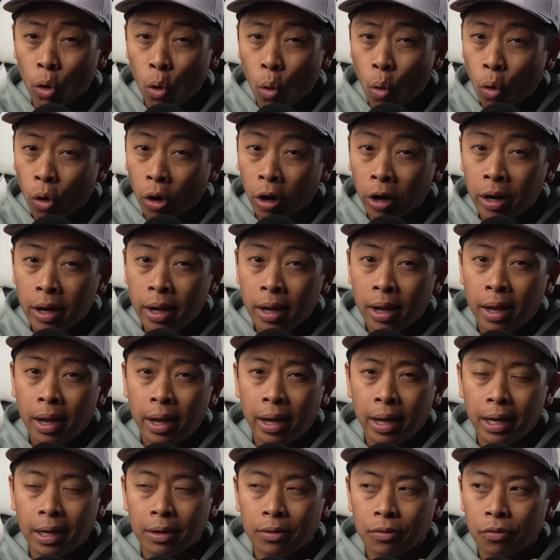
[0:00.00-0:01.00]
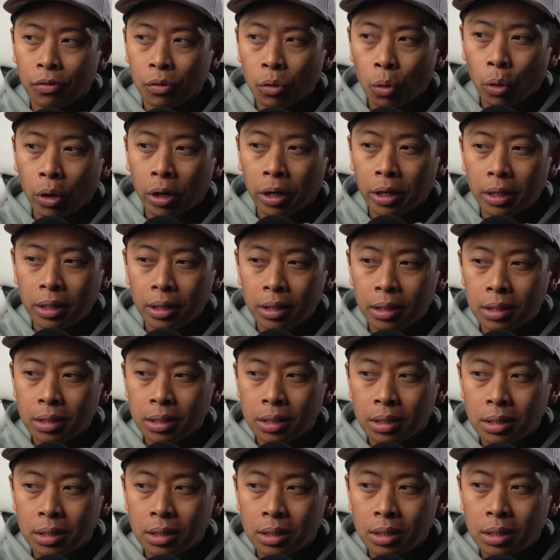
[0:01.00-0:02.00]
core, and Floric
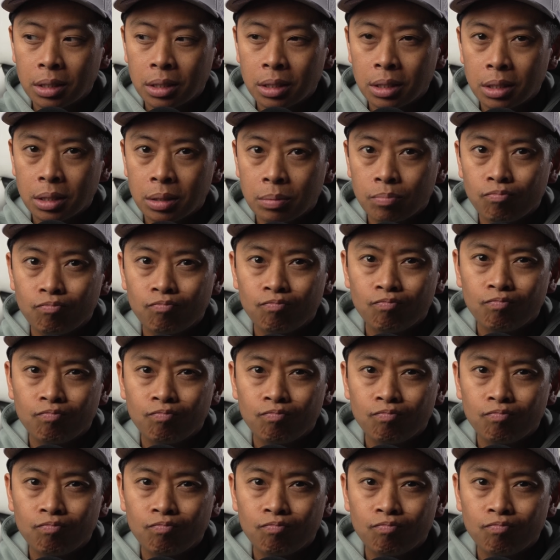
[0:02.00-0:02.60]
is...